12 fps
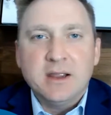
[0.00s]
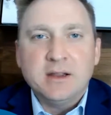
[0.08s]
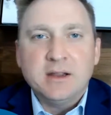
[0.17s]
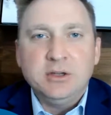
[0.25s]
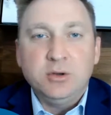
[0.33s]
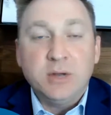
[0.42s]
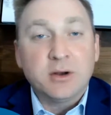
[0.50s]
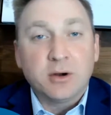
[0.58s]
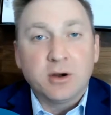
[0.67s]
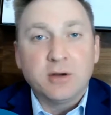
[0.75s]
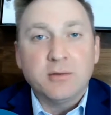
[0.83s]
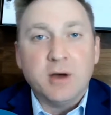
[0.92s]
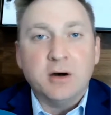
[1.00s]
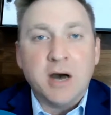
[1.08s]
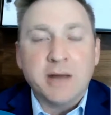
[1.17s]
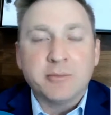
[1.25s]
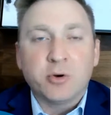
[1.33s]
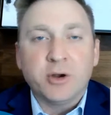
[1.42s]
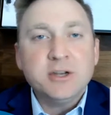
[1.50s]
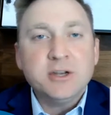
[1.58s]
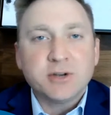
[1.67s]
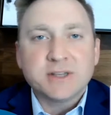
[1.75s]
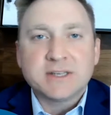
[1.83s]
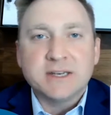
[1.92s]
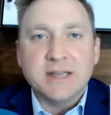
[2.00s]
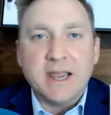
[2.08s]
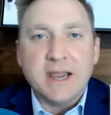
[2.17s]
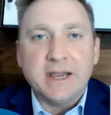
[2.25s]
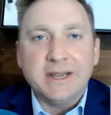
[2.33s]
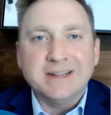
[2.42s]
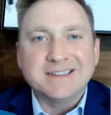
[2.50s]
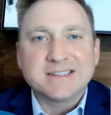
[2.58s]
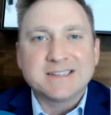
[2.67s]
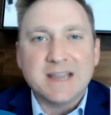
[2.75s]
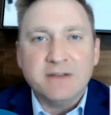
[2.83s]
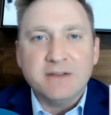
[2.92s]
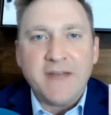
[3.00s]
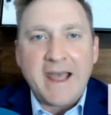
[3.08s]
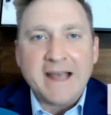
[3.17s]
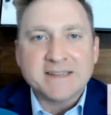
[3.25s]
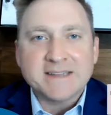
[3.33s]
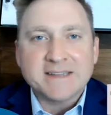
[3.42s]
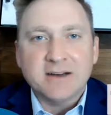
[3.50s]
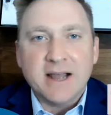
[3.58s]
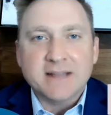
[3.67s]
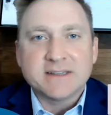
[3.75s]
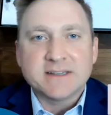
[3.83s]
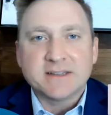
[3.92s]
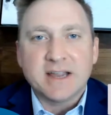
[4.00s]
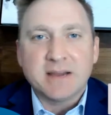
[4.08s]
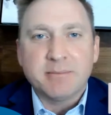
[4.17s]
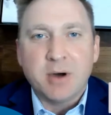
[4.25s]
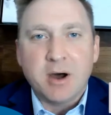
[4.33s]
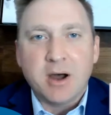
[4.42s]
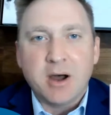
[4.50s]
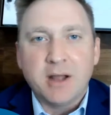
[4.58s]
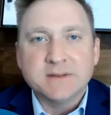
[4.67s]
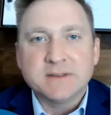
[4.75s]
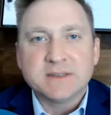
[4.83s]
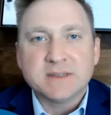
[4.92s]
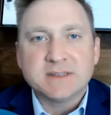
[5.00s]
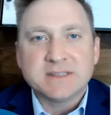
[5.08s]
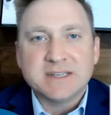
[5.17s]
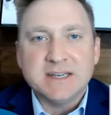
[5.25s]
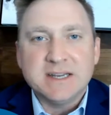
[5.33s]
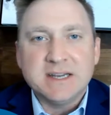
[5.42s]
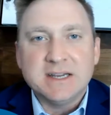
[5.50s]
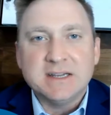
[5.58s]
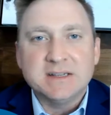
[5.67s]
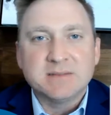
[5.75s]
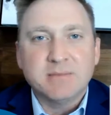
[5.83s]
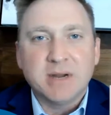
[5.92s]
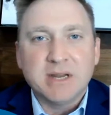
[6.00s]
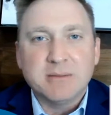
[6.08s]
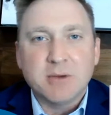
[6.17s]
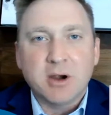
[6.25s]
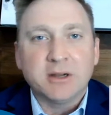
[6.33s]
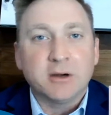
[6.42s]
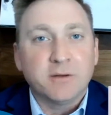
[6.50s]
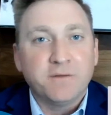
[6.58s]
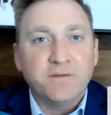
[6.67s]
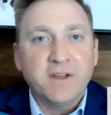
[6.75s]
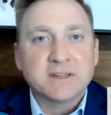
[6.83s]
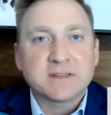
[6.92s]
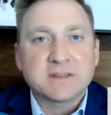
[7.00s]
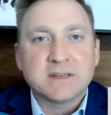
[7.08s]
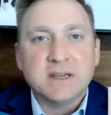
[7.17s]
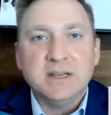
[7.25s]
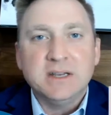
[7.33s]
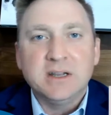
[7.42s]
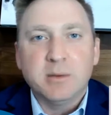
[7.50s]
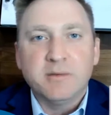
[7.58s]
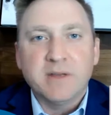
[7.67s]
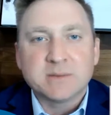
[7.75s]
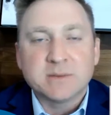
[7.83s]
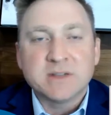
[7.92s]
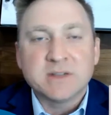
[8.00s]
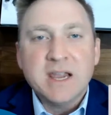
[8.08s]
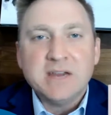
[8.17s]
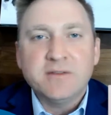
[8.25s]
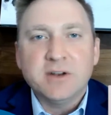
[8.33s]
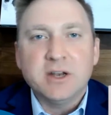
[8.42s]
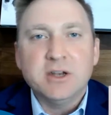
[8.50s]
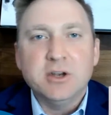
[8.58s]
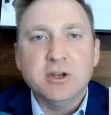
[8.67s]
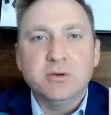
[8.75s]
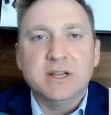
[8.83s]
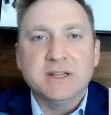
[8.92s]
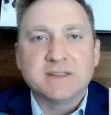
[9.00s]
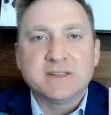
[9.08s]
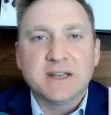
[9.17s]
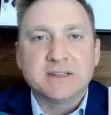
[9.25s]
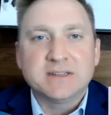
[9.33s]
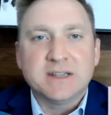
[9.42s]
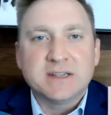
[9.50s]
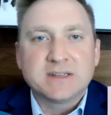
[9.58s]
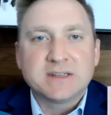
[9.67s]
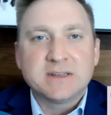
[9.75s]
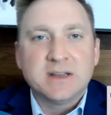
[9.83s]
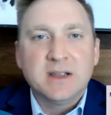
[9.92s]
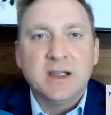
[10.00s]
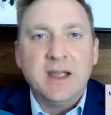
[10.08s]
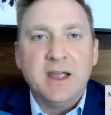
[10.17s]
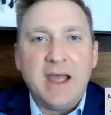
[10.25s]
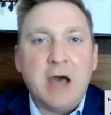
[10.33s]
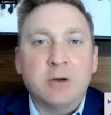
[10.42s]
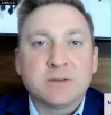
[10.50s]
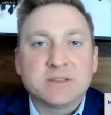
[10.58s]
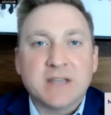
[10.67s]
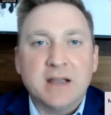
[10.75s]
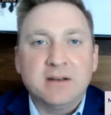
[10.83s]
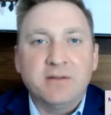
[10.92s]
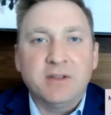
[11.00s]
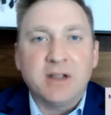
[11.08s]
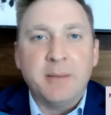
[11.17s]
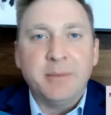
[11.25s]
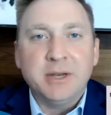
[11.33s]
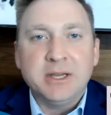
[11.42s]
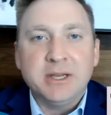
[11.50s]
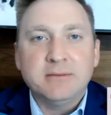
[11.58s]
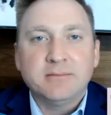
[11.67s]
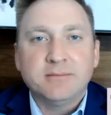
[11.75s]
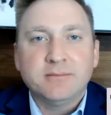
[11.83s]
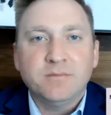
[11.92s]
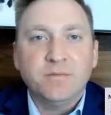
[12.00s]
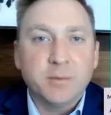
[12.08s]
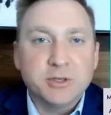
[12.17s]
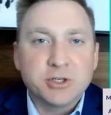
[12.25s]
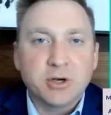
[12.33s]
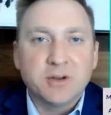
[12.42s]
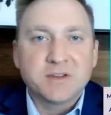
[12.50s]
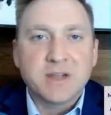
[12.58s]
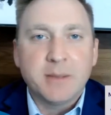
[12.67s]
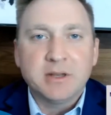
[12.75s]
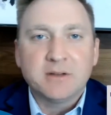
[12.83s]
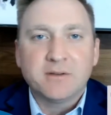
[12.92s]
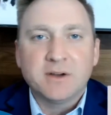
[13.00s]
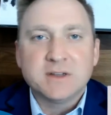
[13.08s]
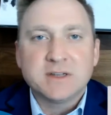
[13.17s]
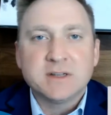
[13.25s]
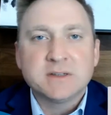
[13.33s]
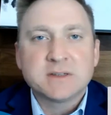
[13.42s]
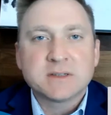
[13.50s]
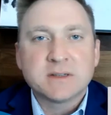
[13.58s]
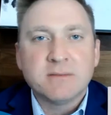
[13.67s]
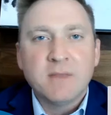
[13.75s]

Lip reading: you can earn a lot more interest today in safe asset classes like bonds, CDs, money market, or fixed income investments. Even annuities that exist outside of the company, from insurance companies, for instance,